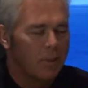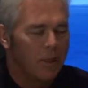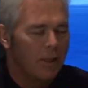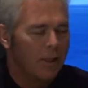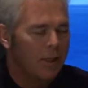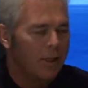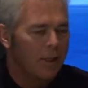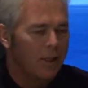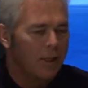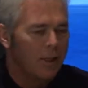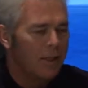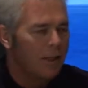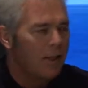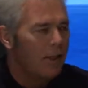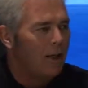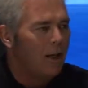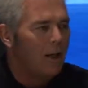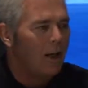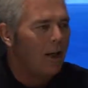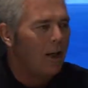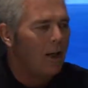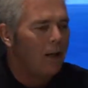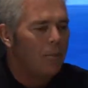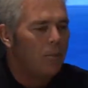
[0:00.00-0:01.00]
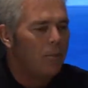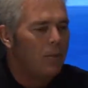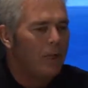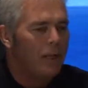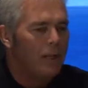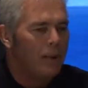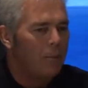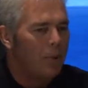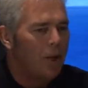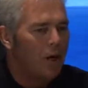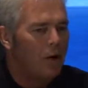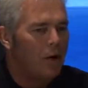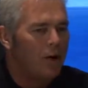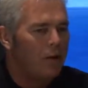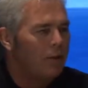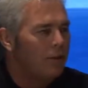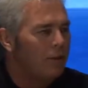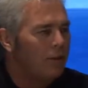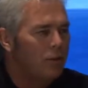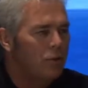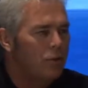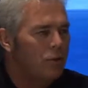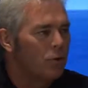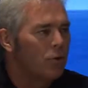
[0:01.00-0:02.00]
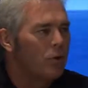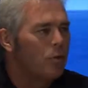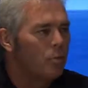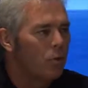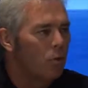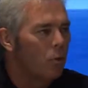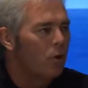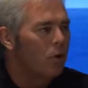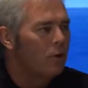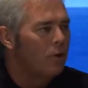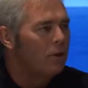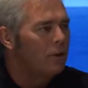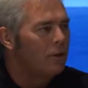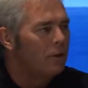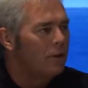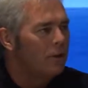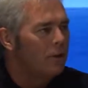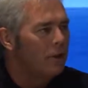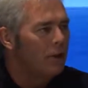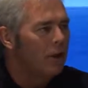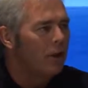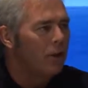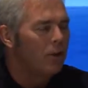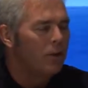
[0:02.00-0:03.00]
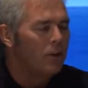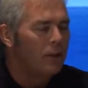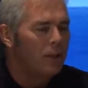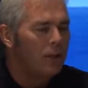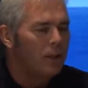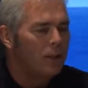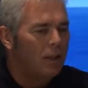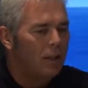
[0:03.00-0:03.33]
But being a parent, those are important, you know.